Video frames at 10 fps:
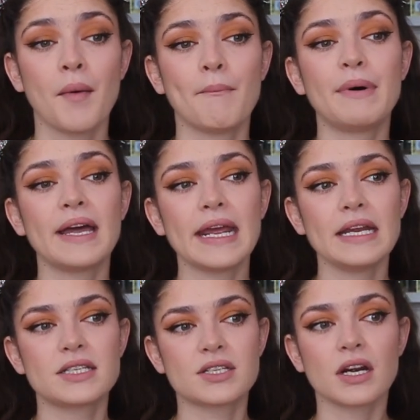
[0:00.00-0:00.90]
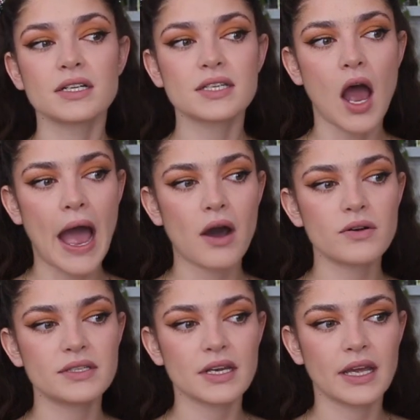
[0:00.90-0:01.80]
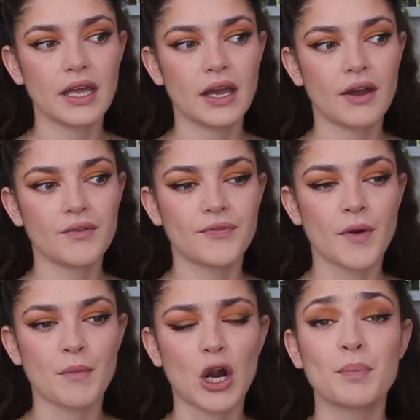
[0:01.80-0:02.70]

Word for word: But it starts out from her